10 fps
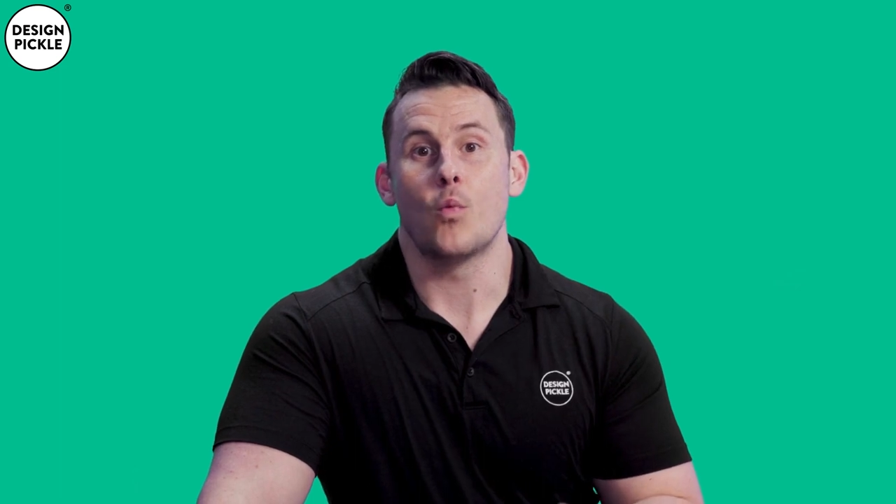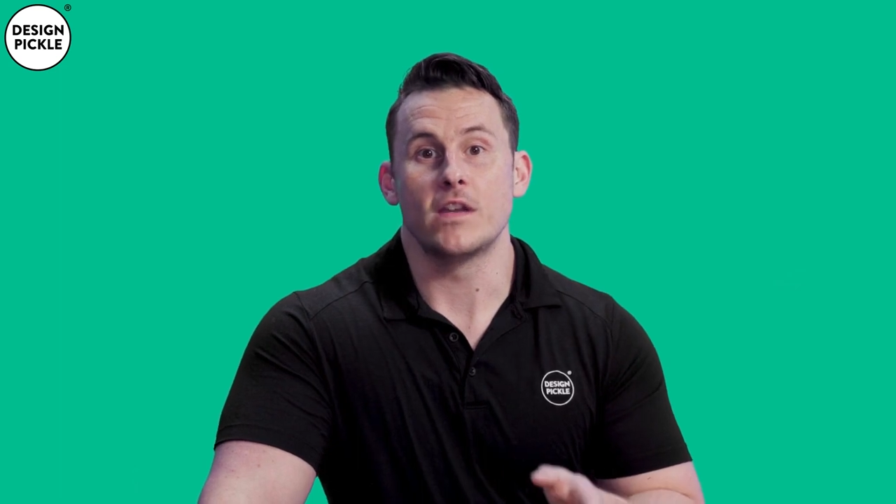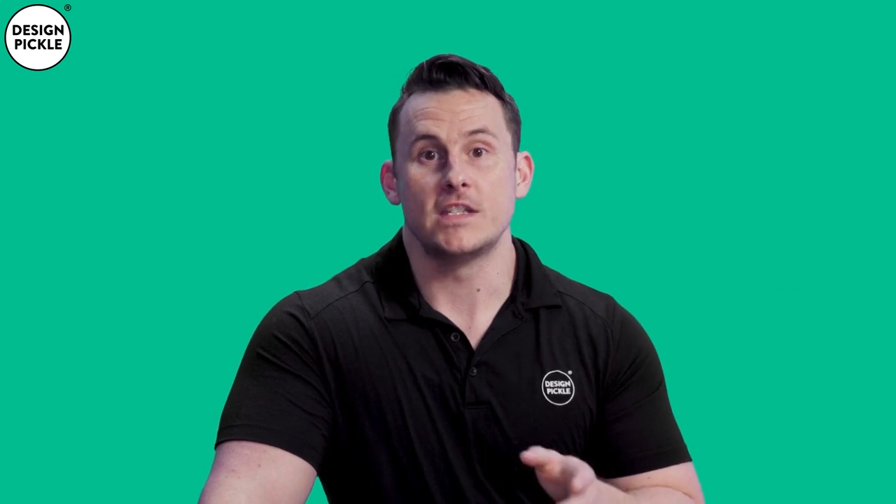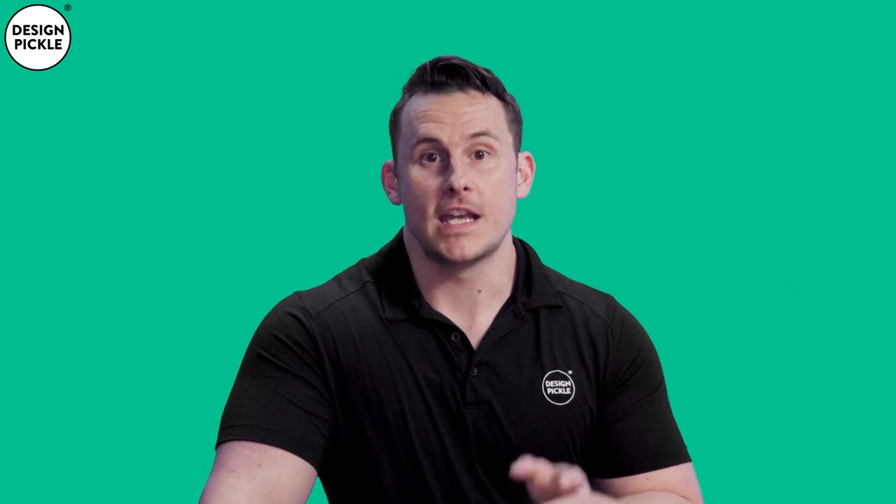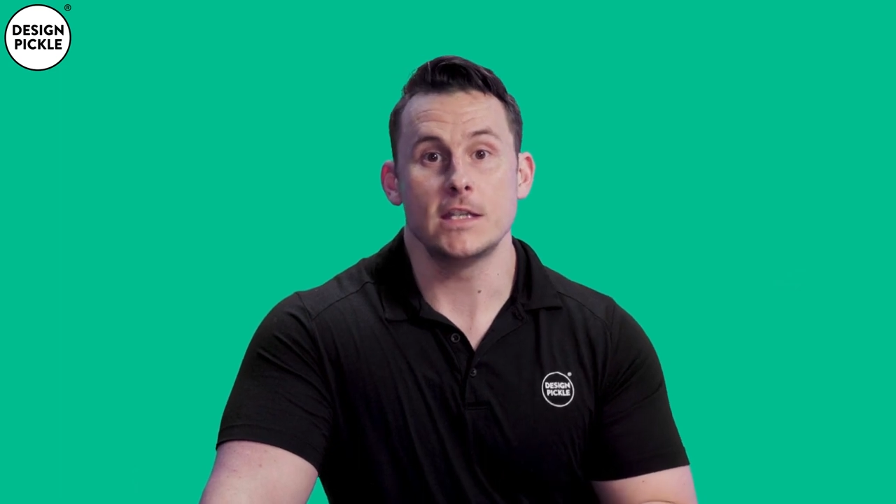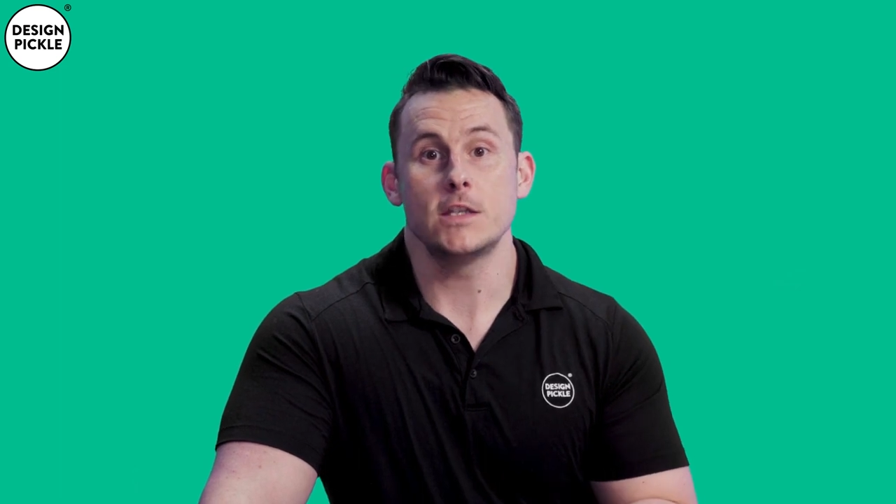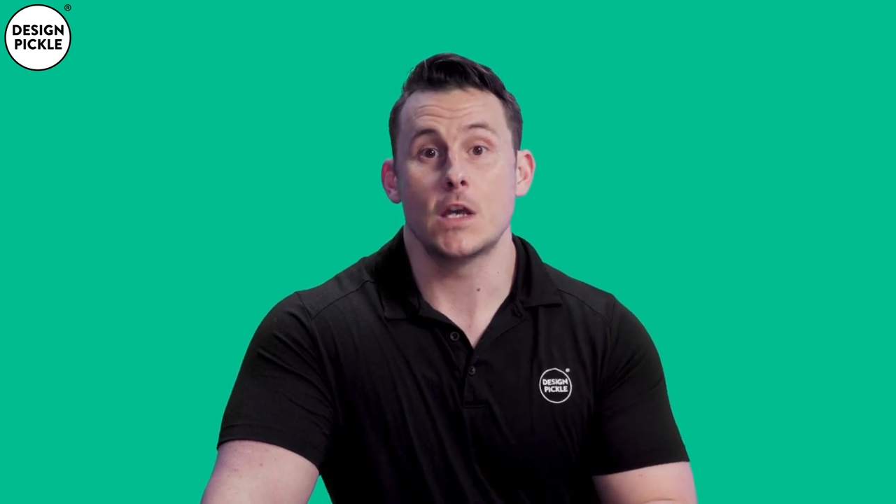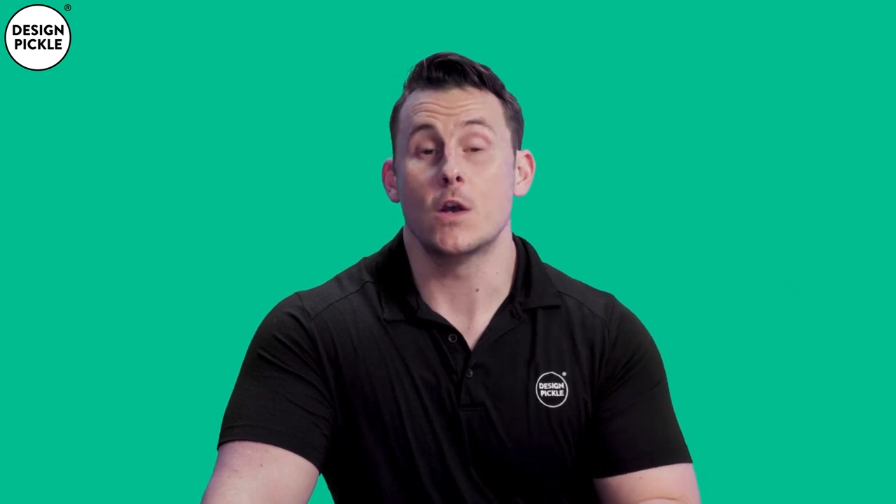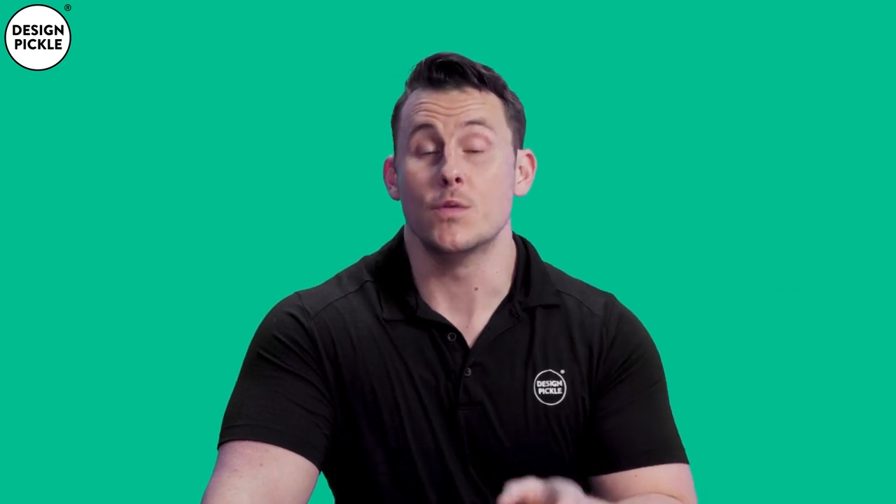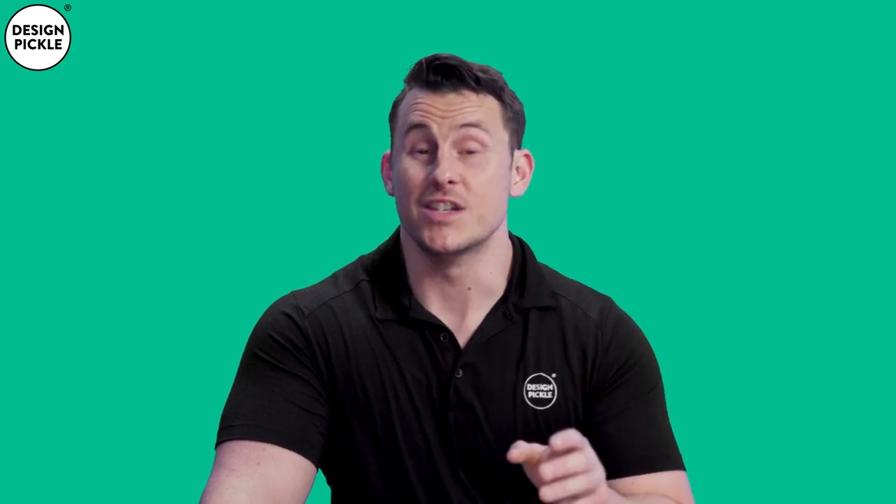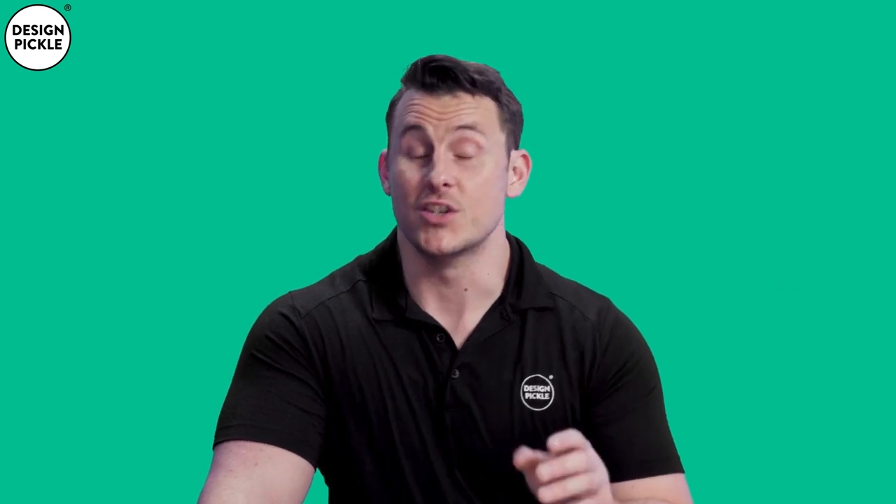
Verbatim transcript: with tints, tones, and